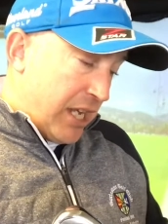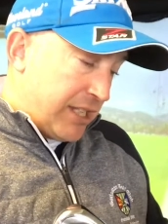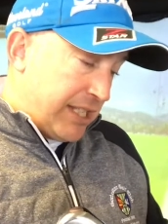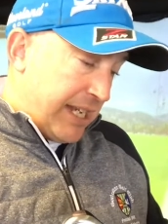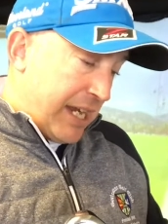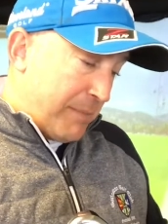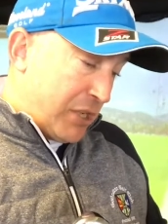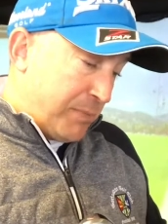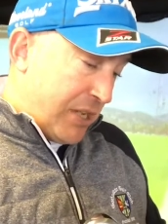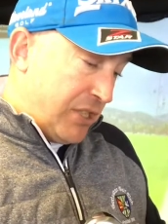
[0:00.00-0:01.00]
See how
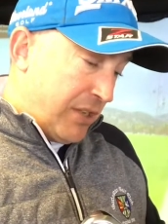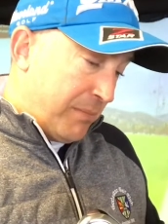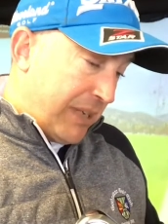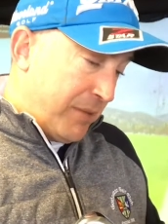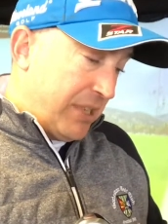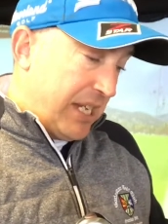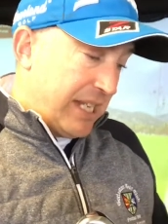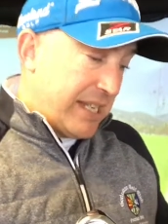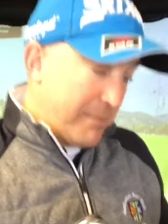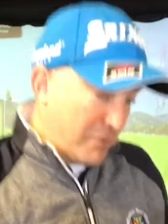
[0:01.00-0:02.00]
much better you can play when you hit
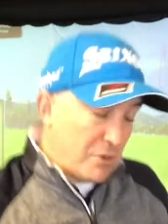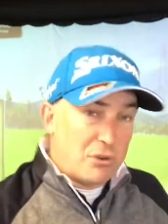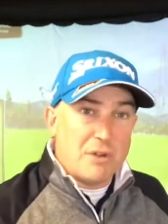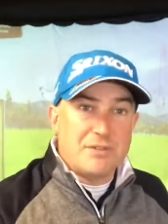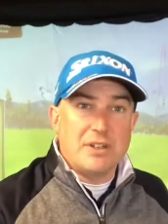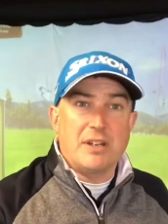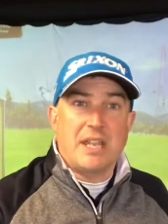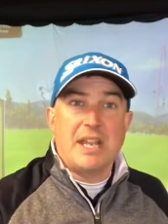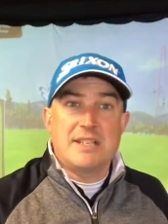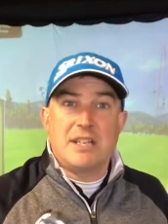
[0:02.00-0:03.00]
the number more often.
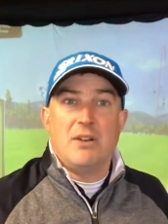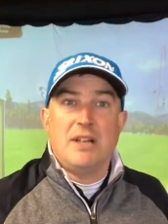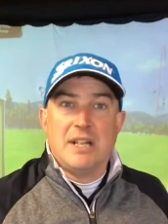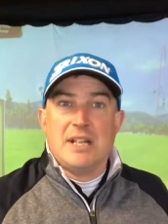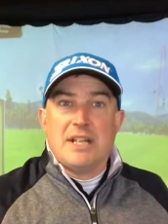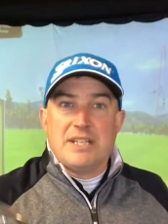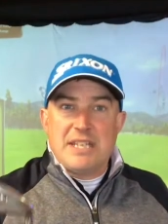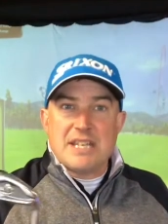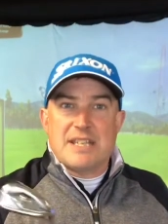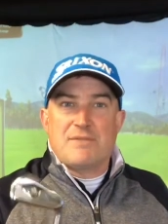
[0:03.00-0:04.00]
Okay, so
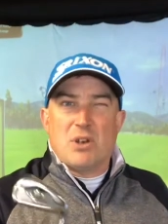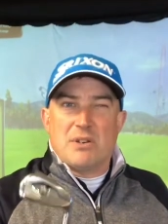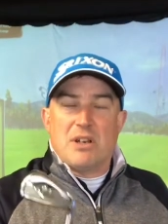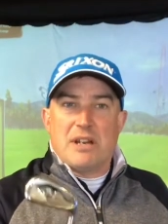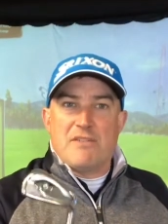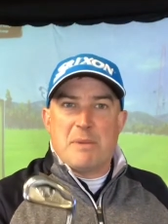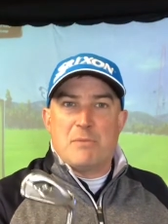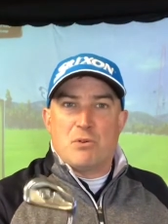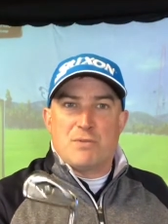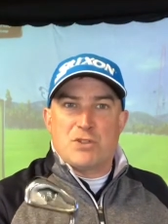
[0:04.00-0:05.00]
yes, they've gone kind of a bit
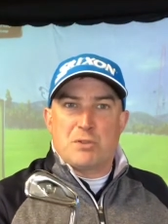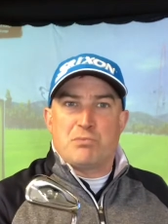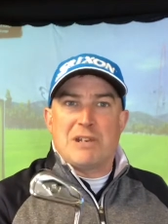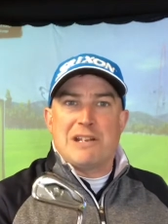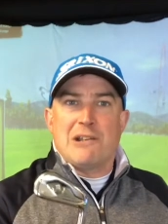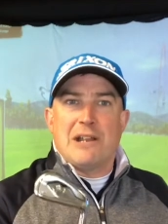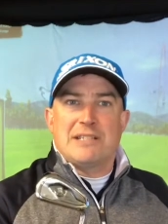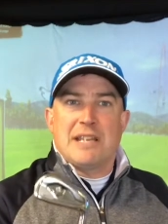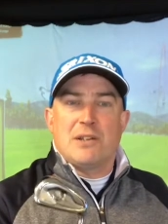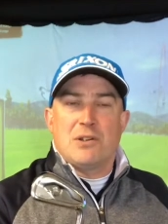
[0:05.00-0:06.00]
more spring-like
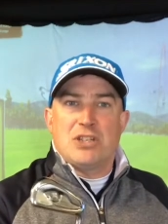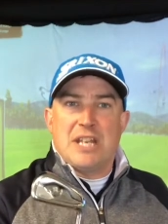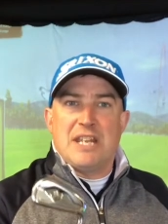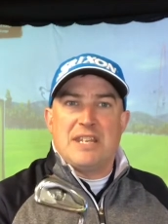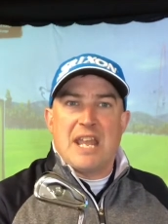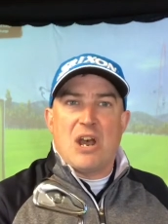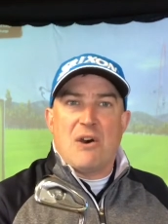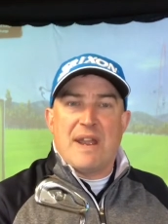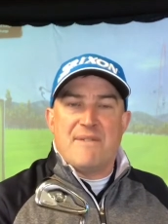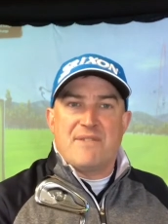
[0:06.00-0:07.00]
technology in their
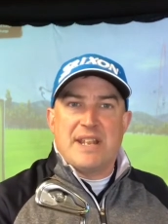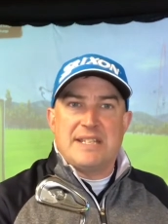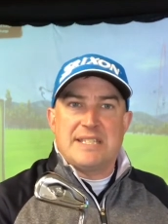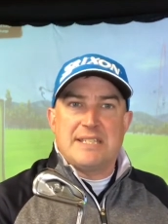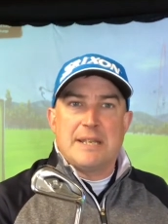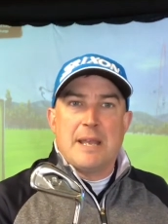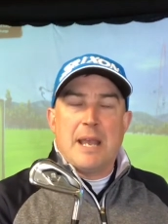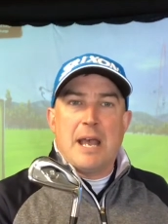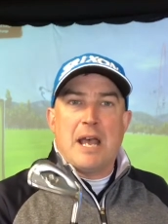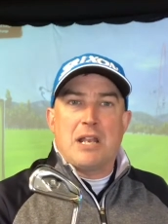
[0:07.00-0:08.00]
iron faces,
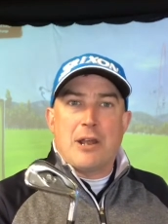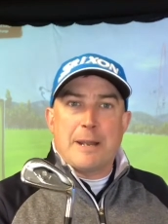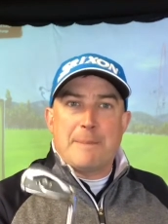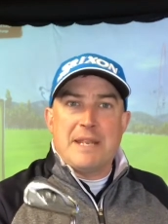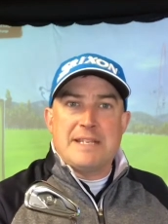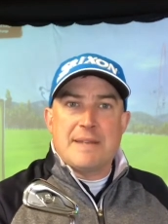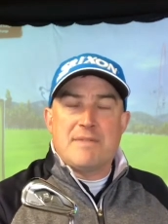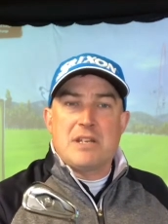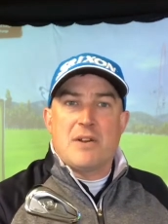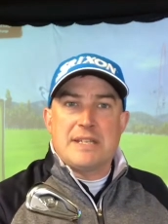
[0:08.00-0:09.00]
like the
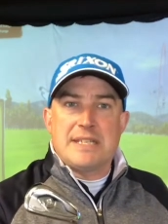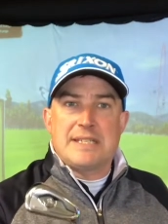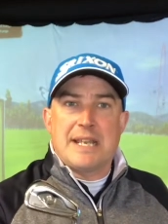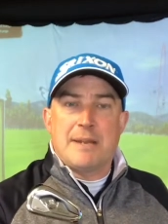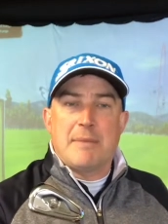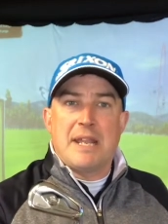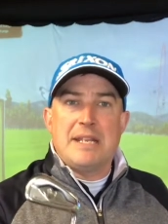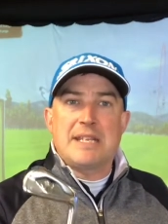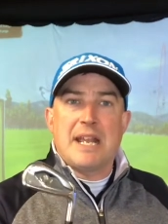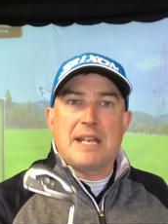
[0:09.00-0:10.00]
P790
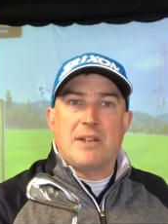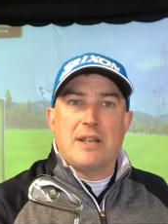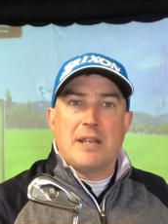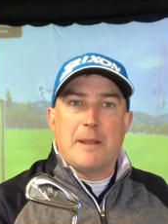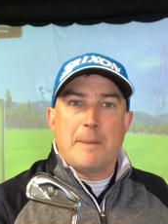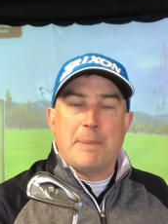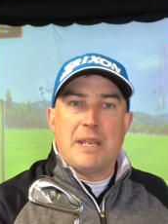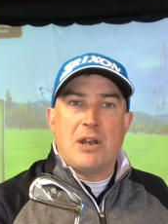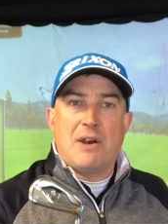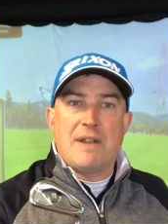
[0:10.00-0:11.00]
TaylorMade and like the
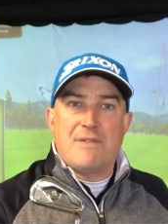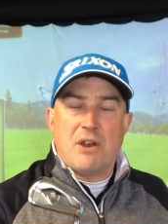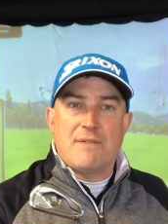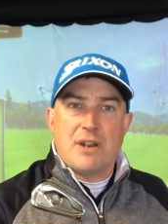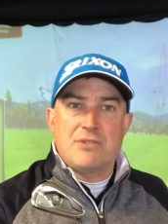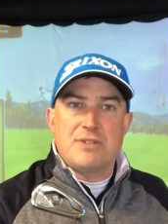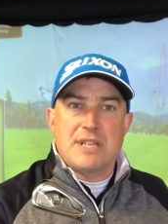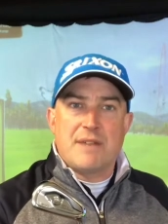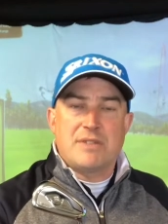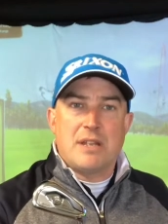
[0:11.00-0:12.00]
Ping i500s
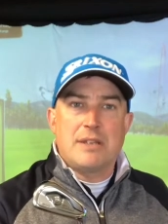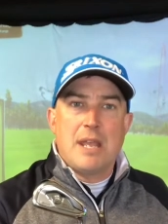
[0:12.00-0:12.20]
have done,